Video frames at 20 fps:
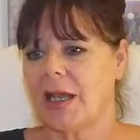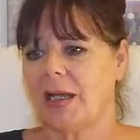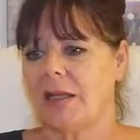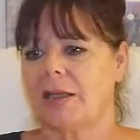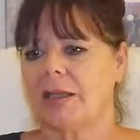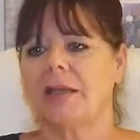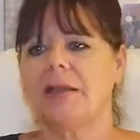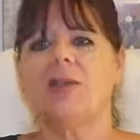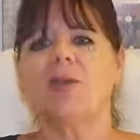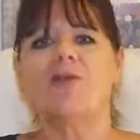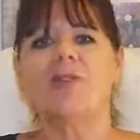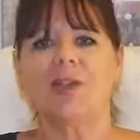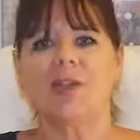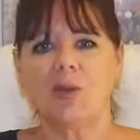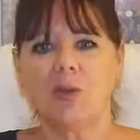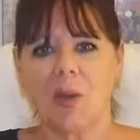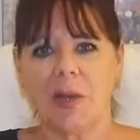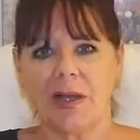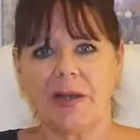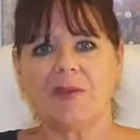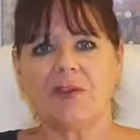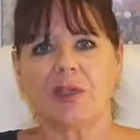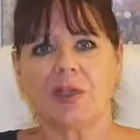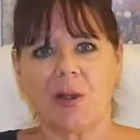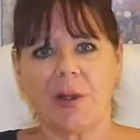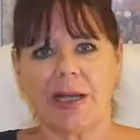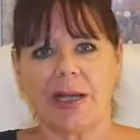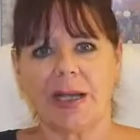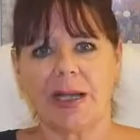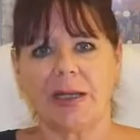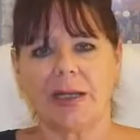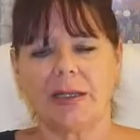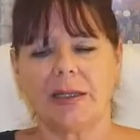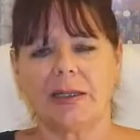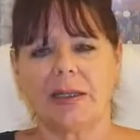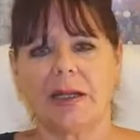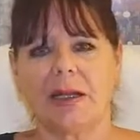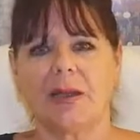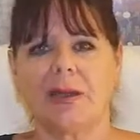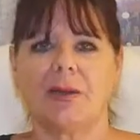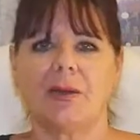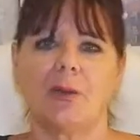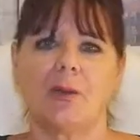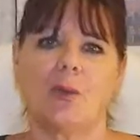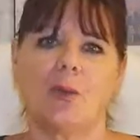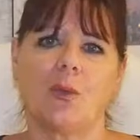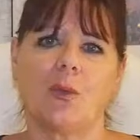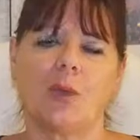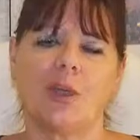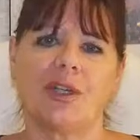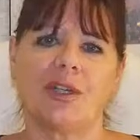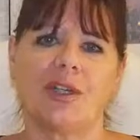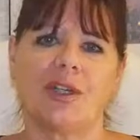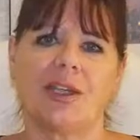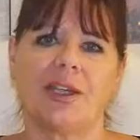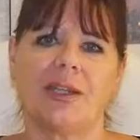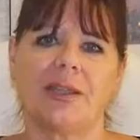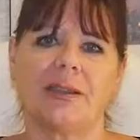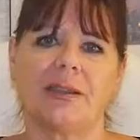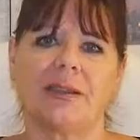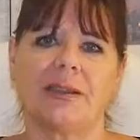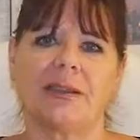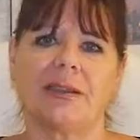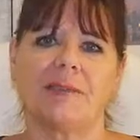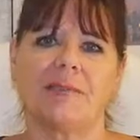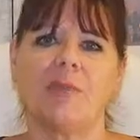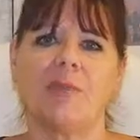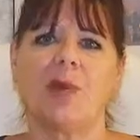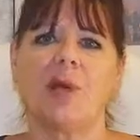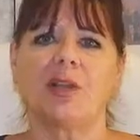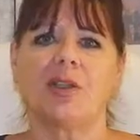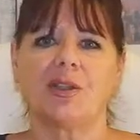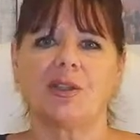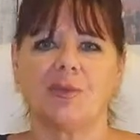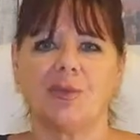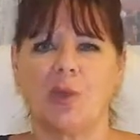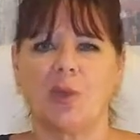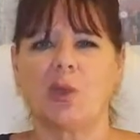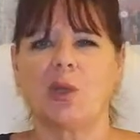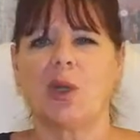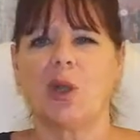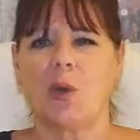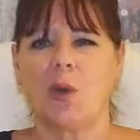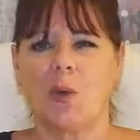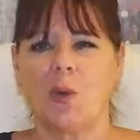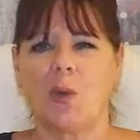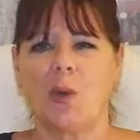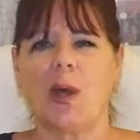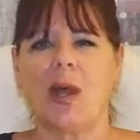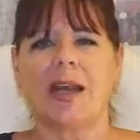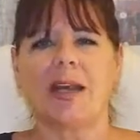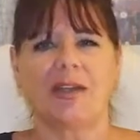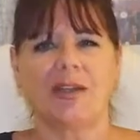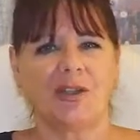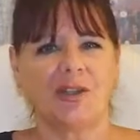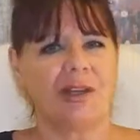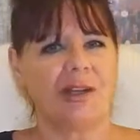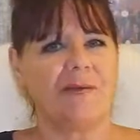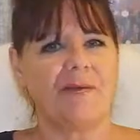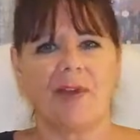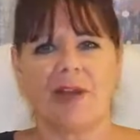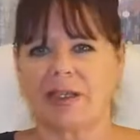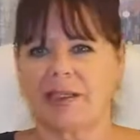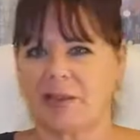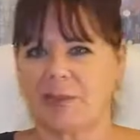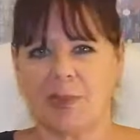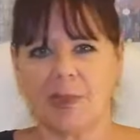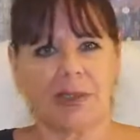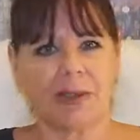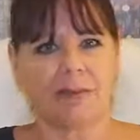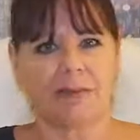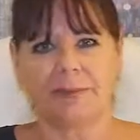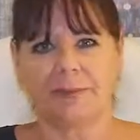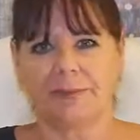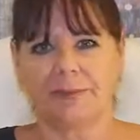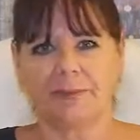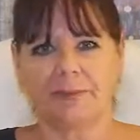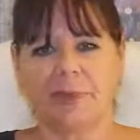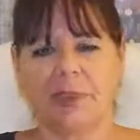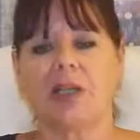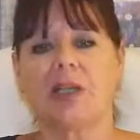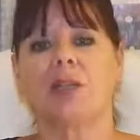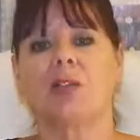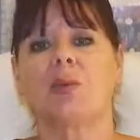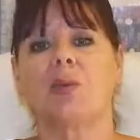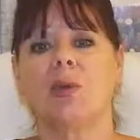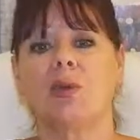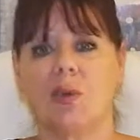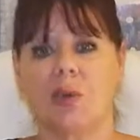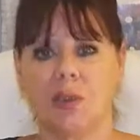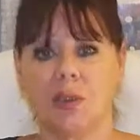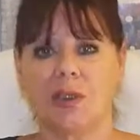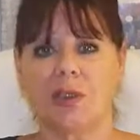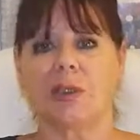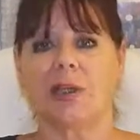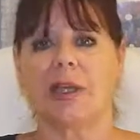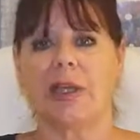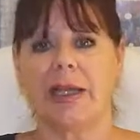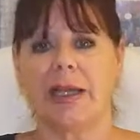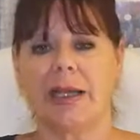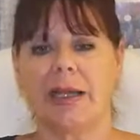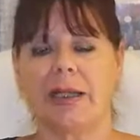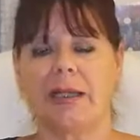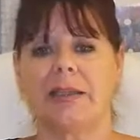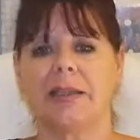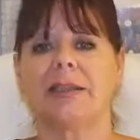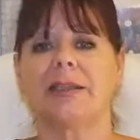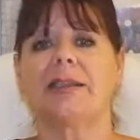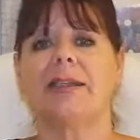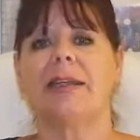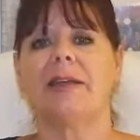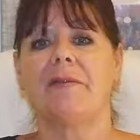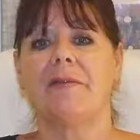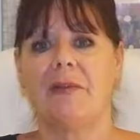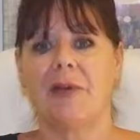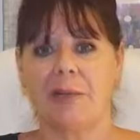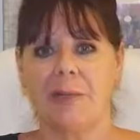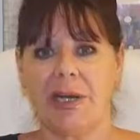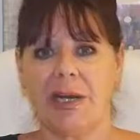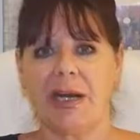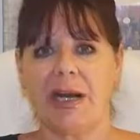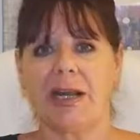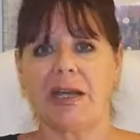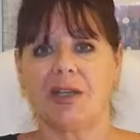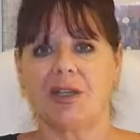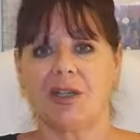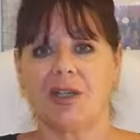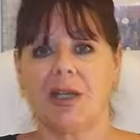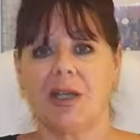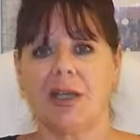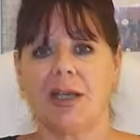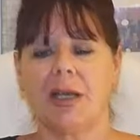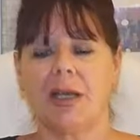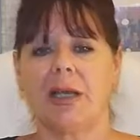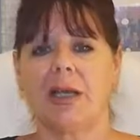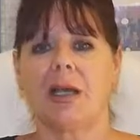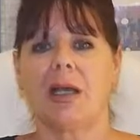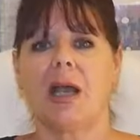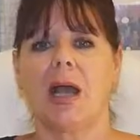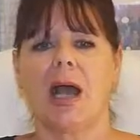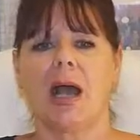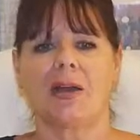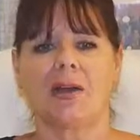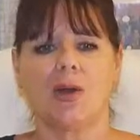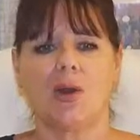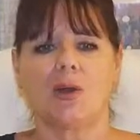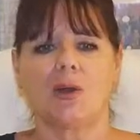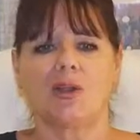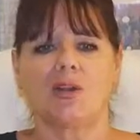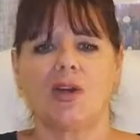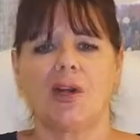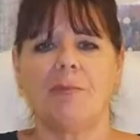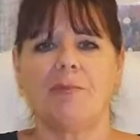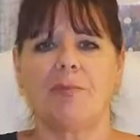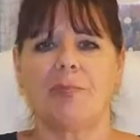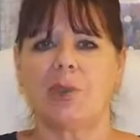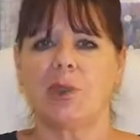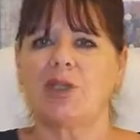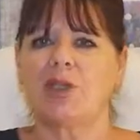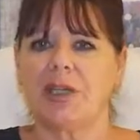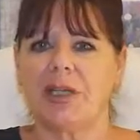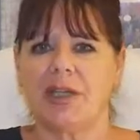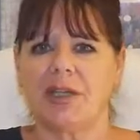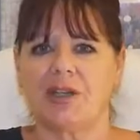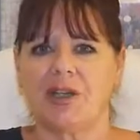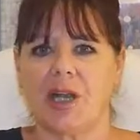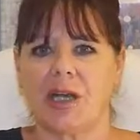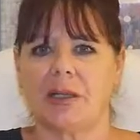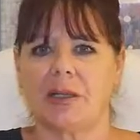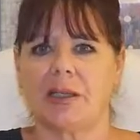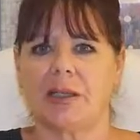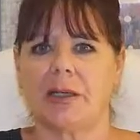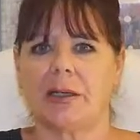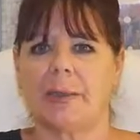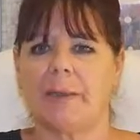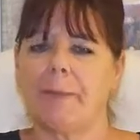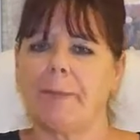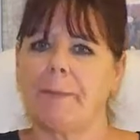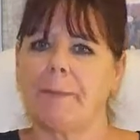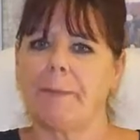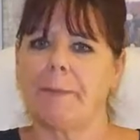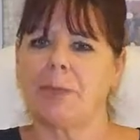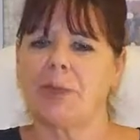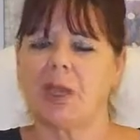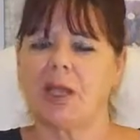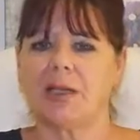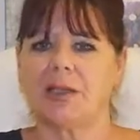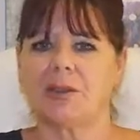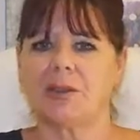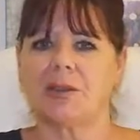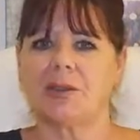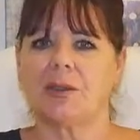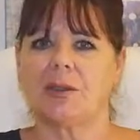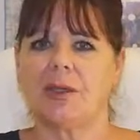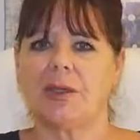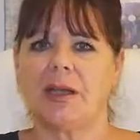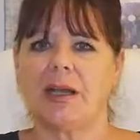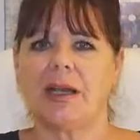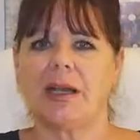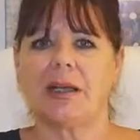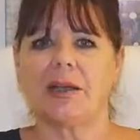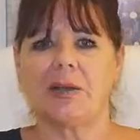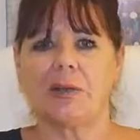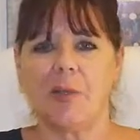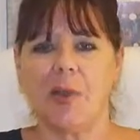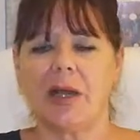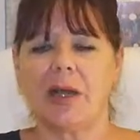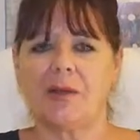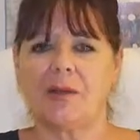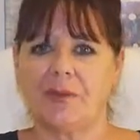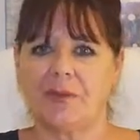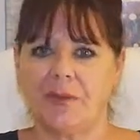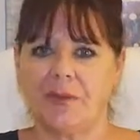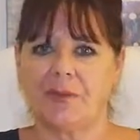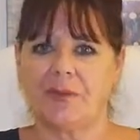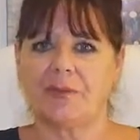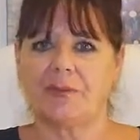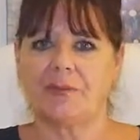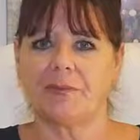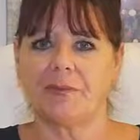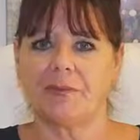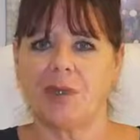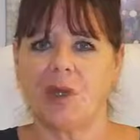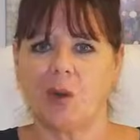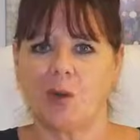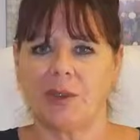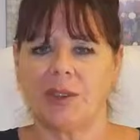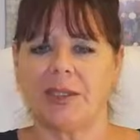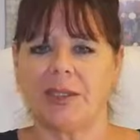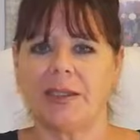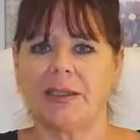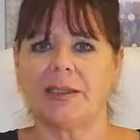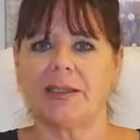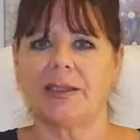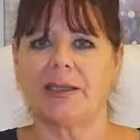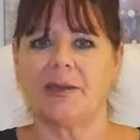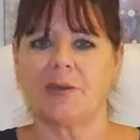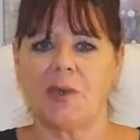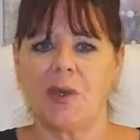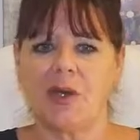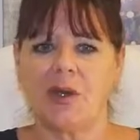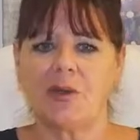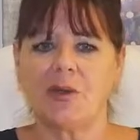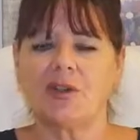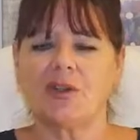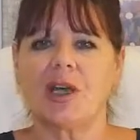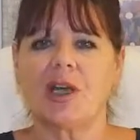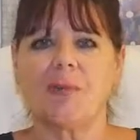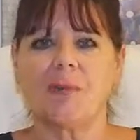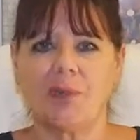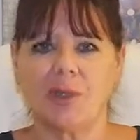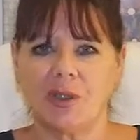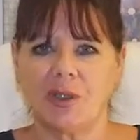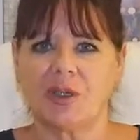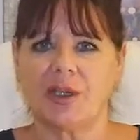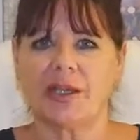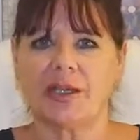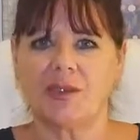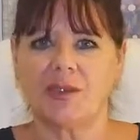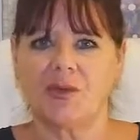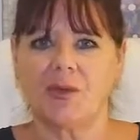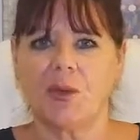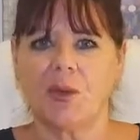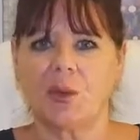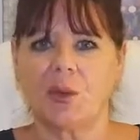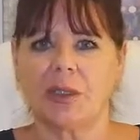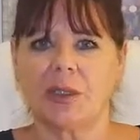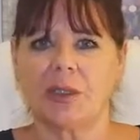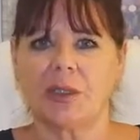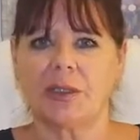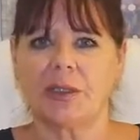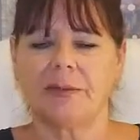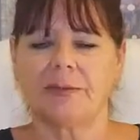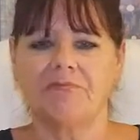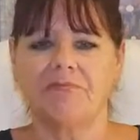then there is a way of doing it which is much more low energy investment, because we're always looking to stay in feminine energy and not try and push the agenda. Because you might have noticed that when you try and push things forward,